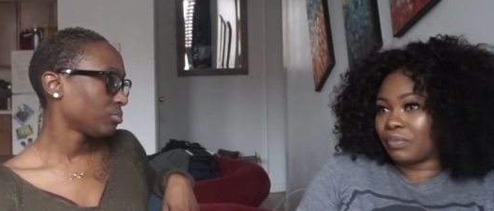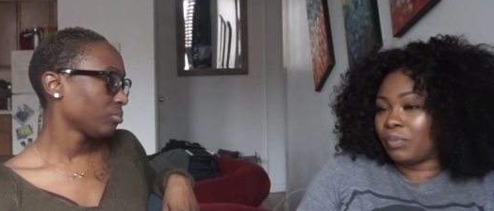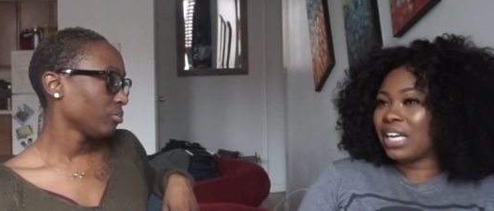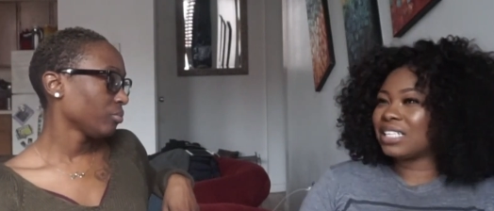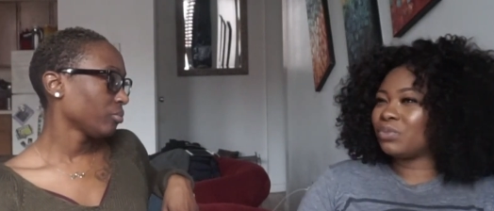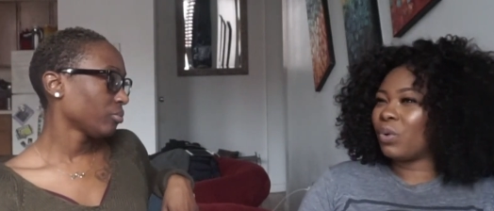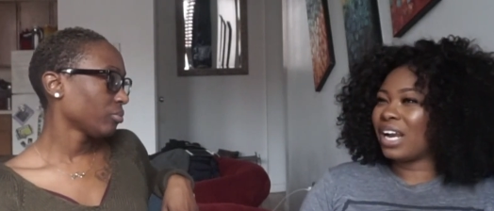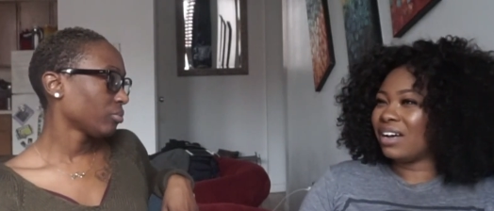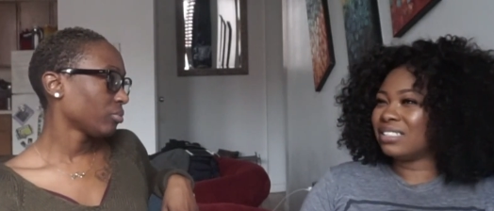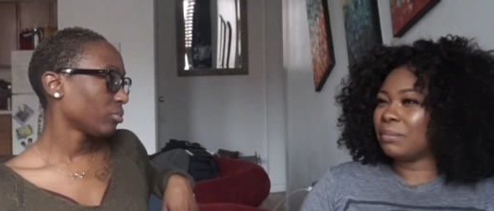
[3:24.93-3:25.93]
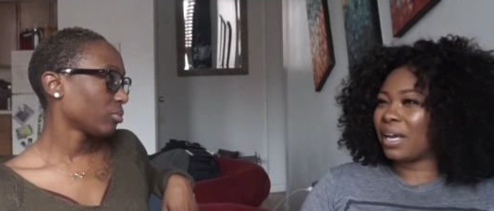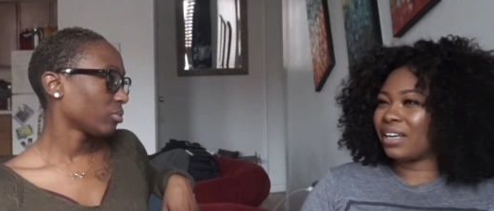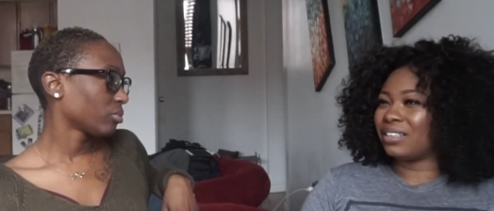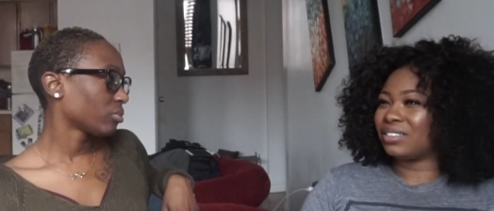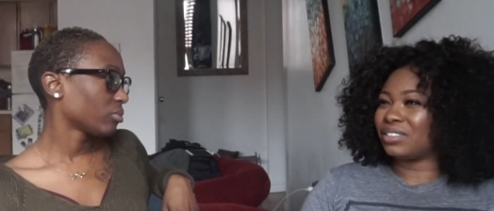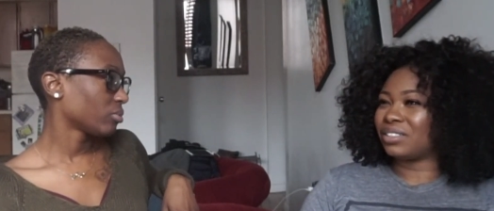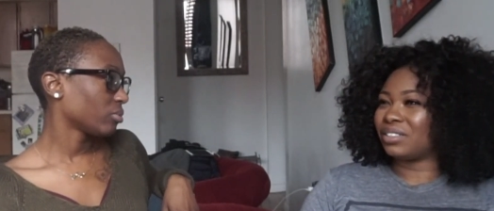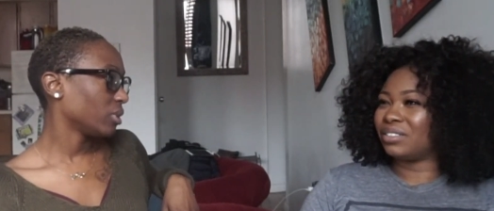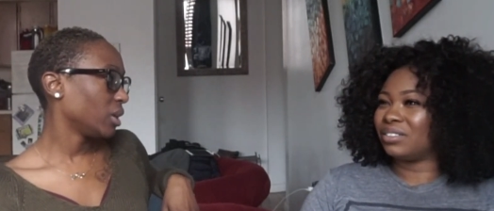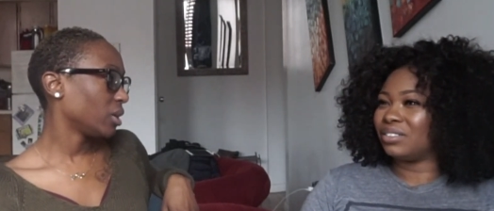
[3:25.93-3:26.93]
Speaker 1: because what else am I gonna do?
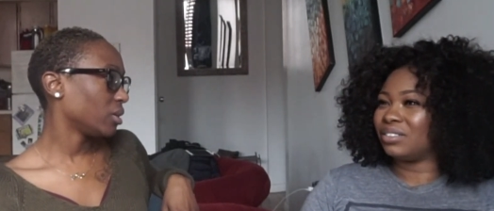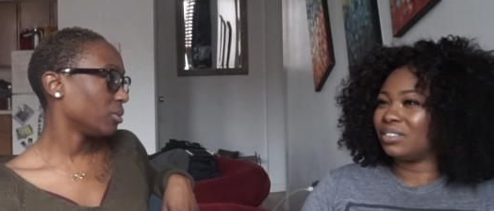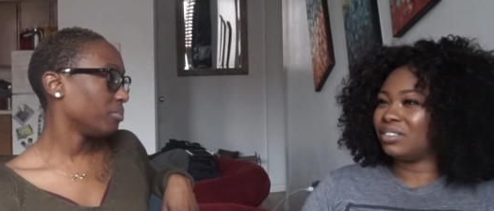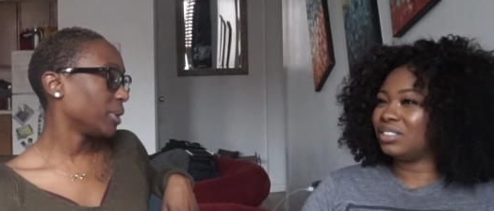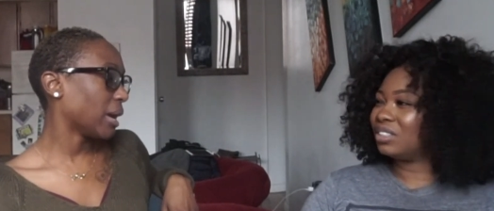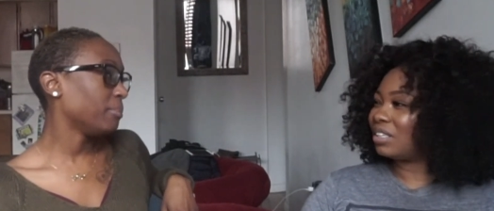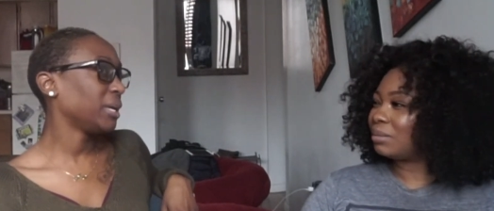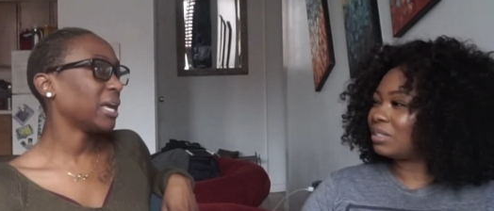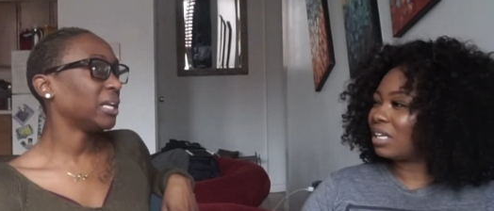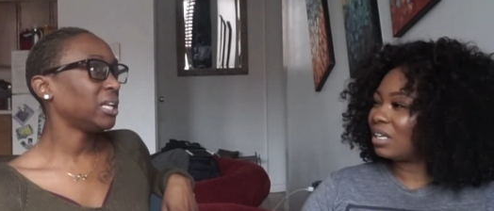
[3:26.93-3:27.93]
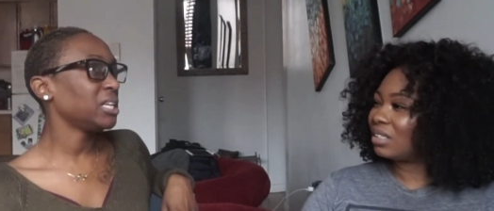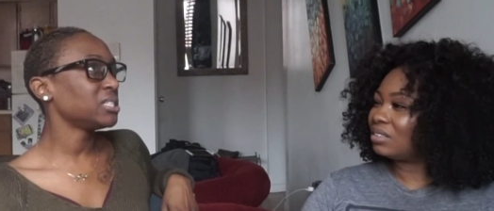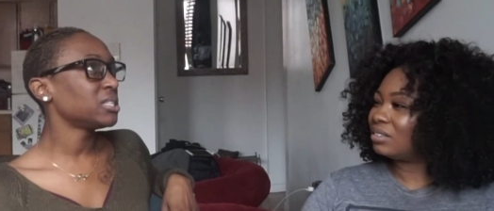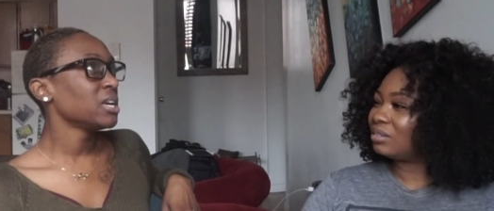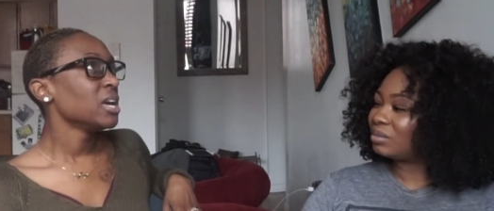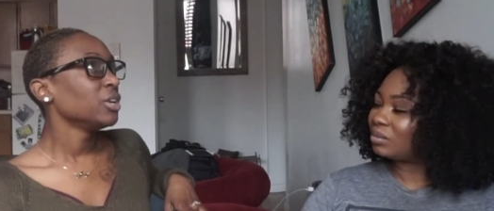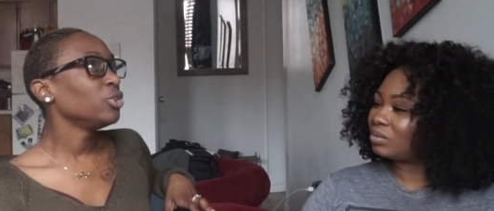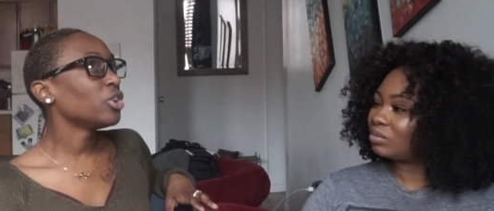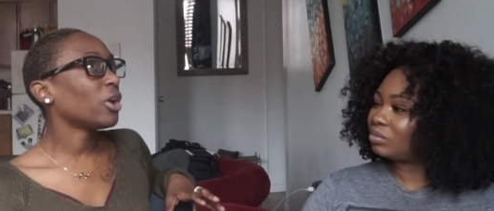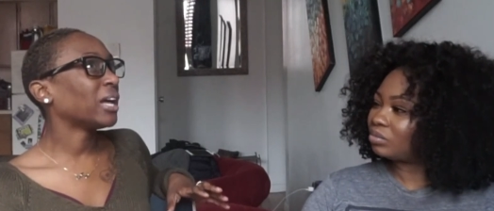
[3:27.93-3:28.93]
Speaker 2: Yeah, but you know I mean, at mean? least
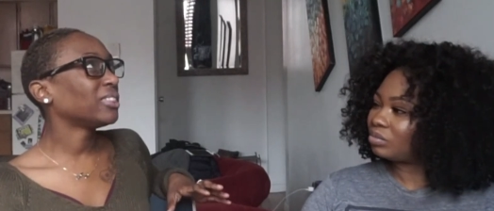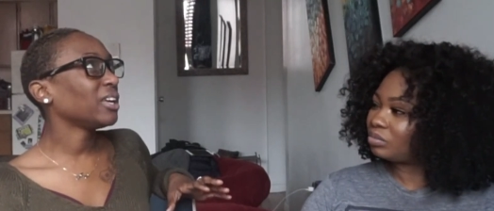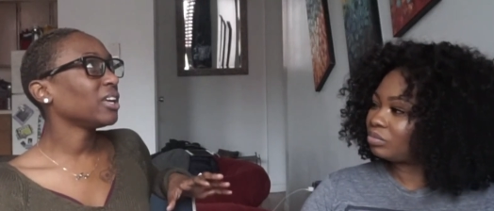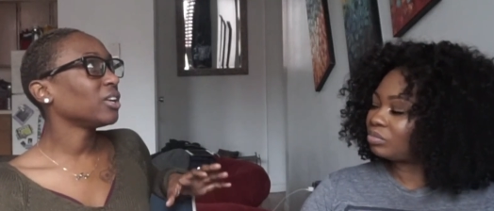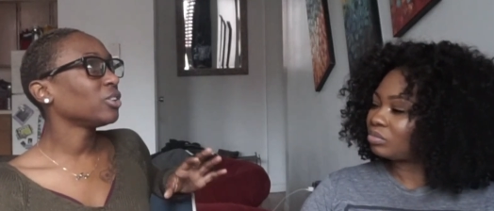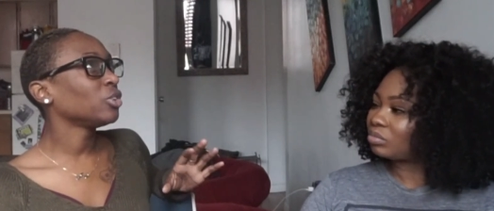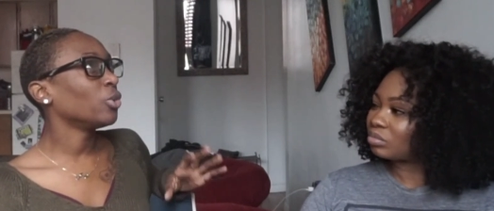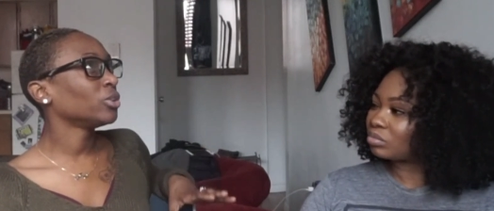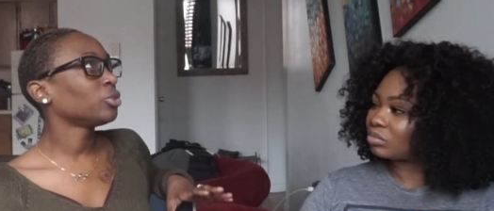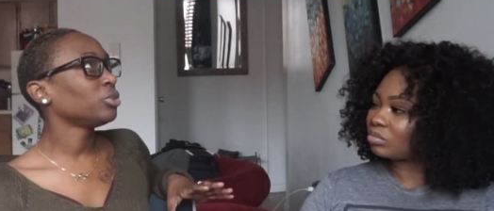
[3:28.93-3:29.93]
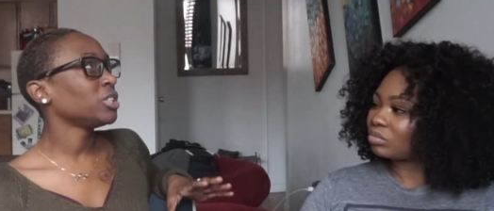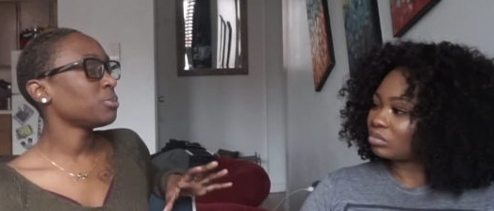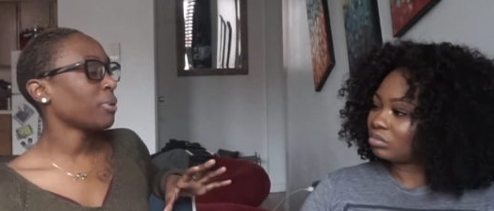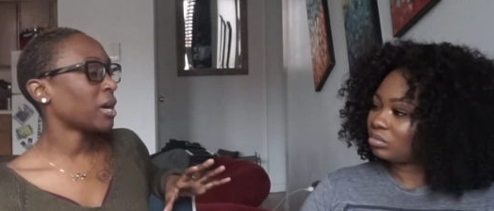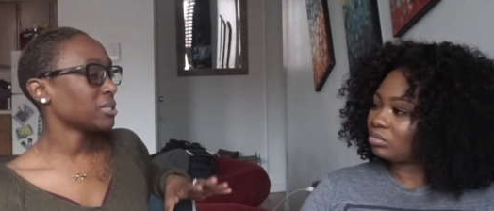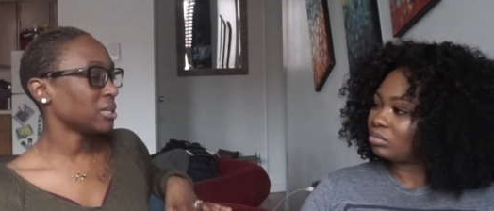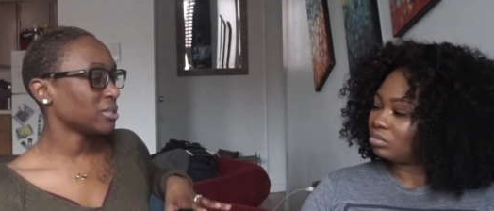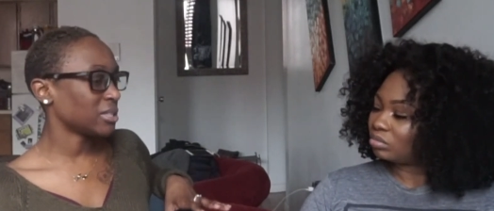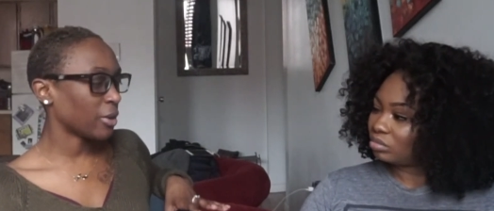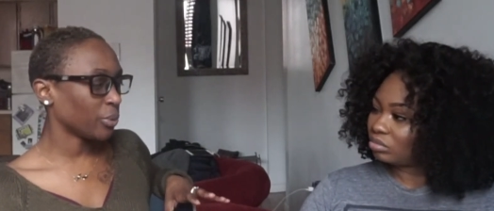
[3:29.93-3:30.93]
you know, I think going through these
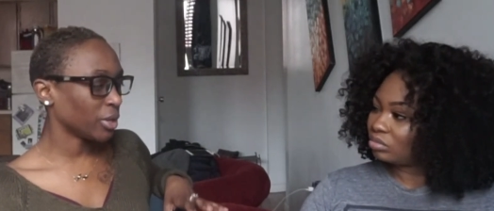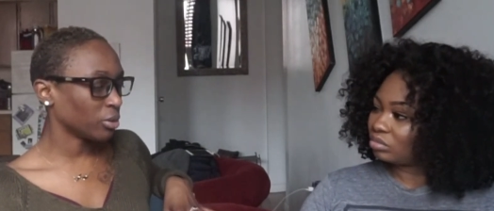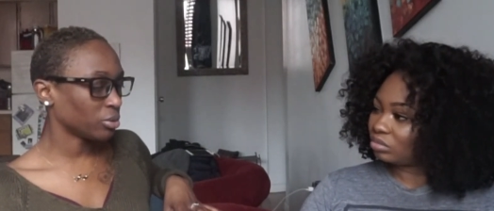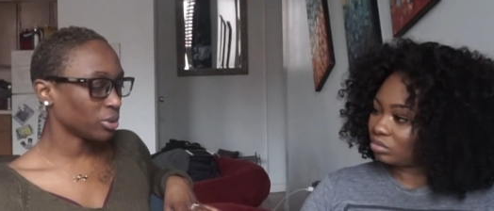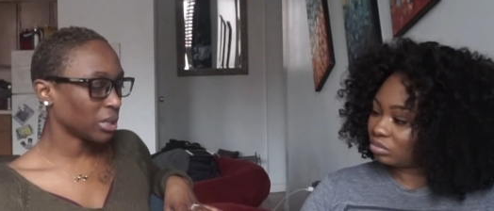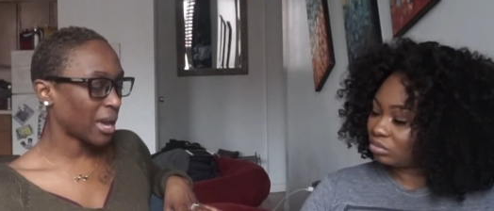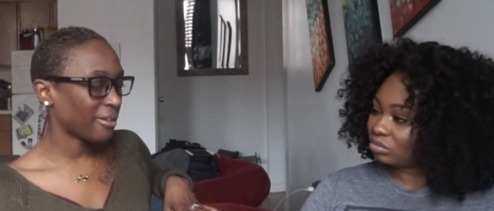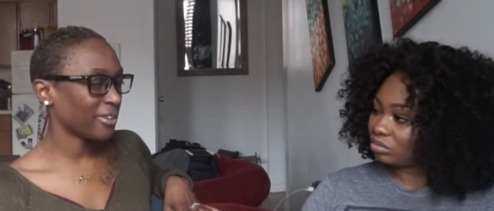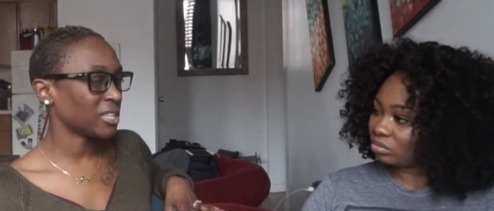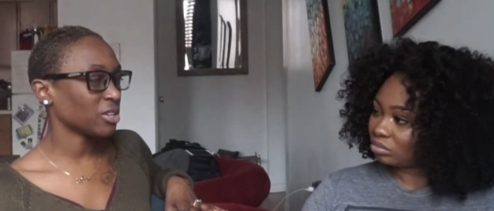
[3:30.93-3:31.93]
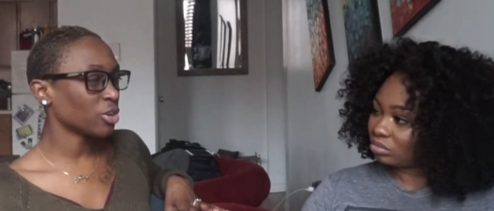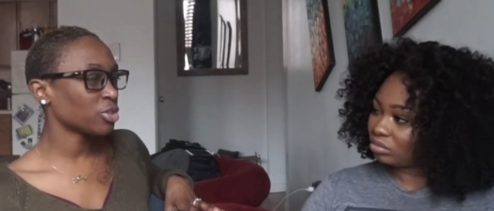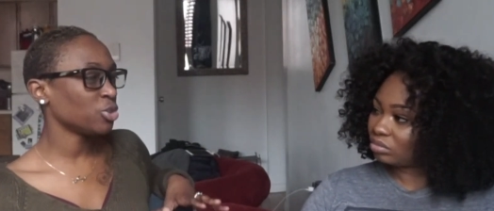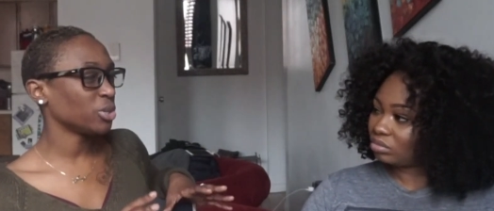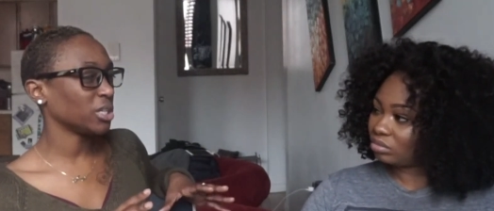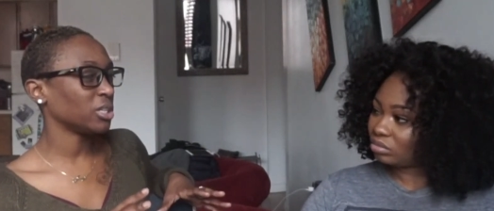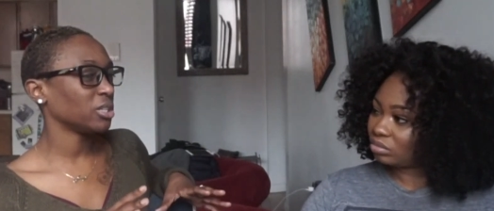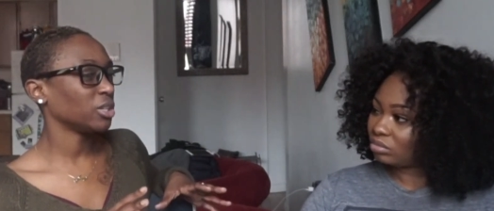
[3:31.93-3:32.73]
processes that we go through in life, as long as you can